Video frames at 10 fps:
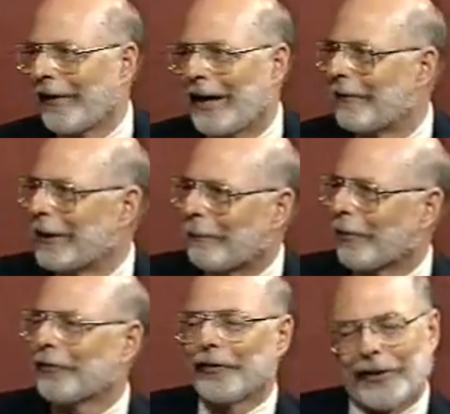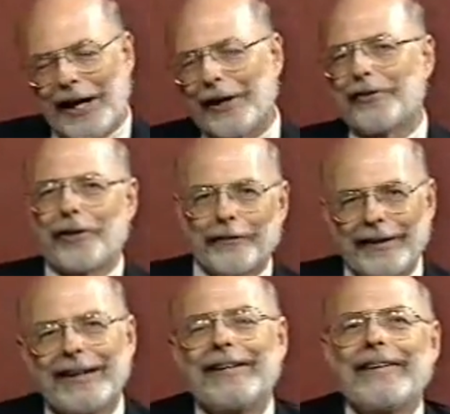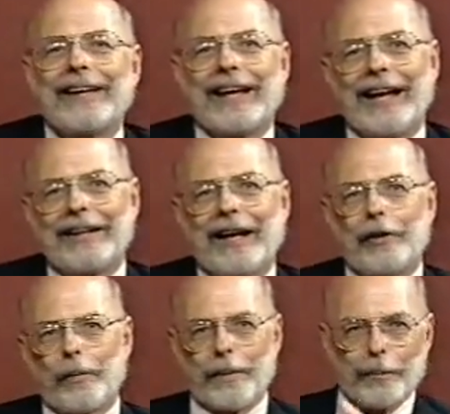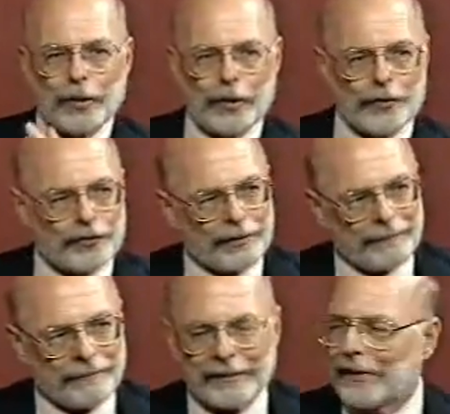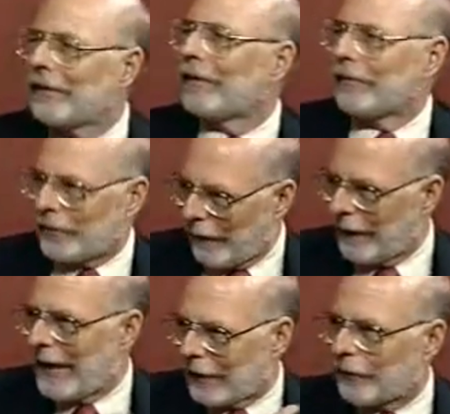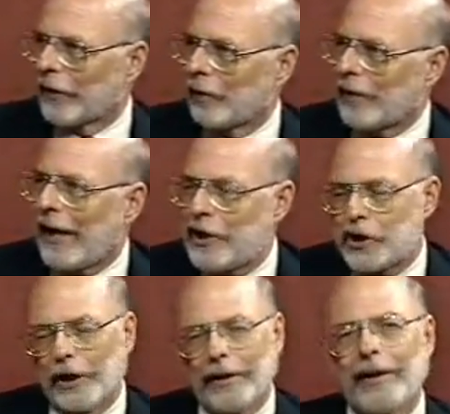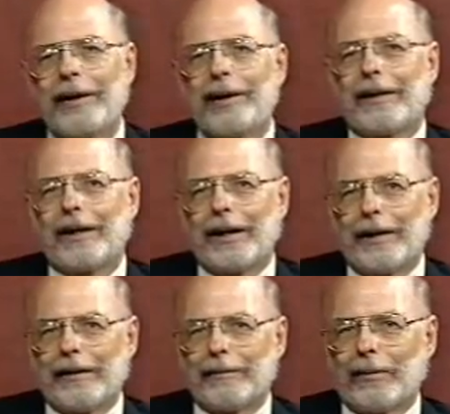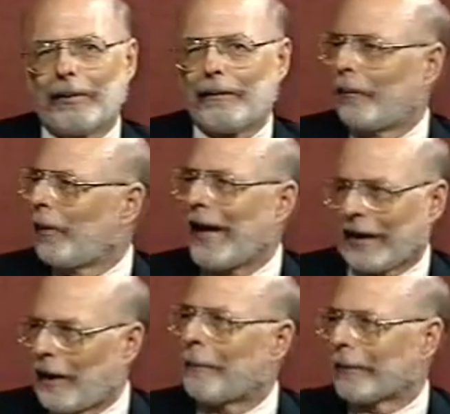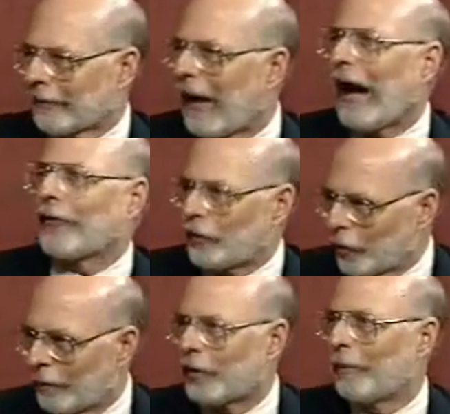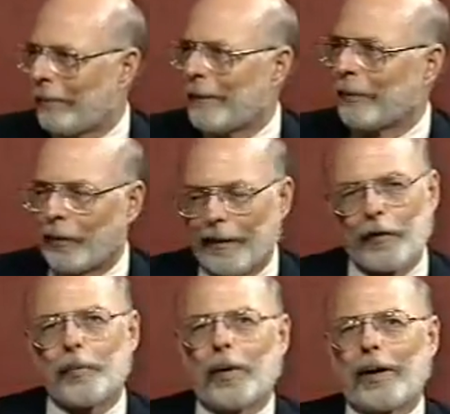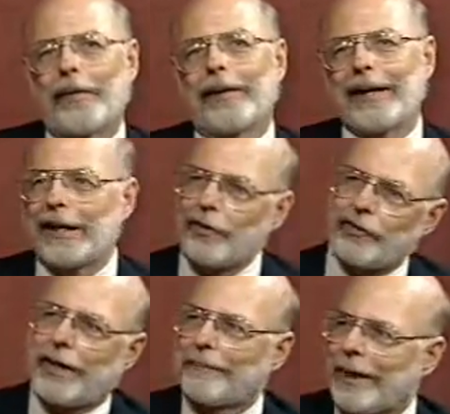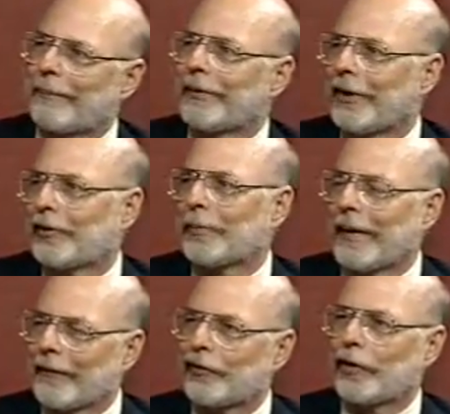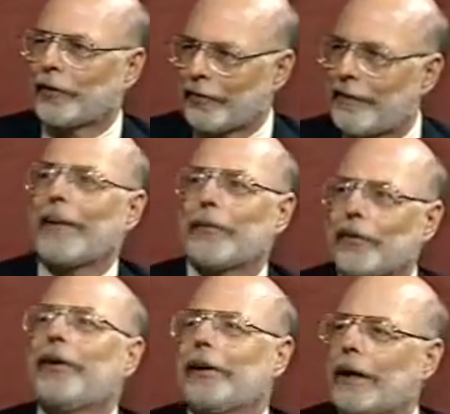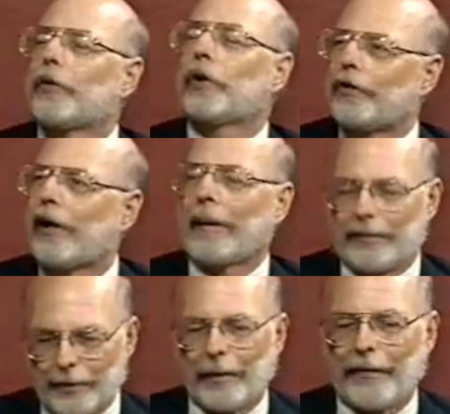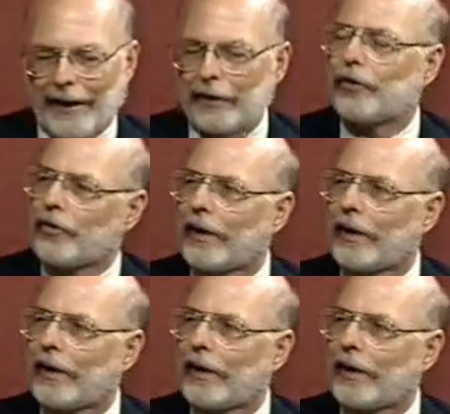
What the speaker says: I don't have any personal knowledge of it. And as we moved to the next location, we had a couple of costumed people with us. One of the ladies stepped up and touched me on the shoulder. She said, that was a good job. I said, well, thank you.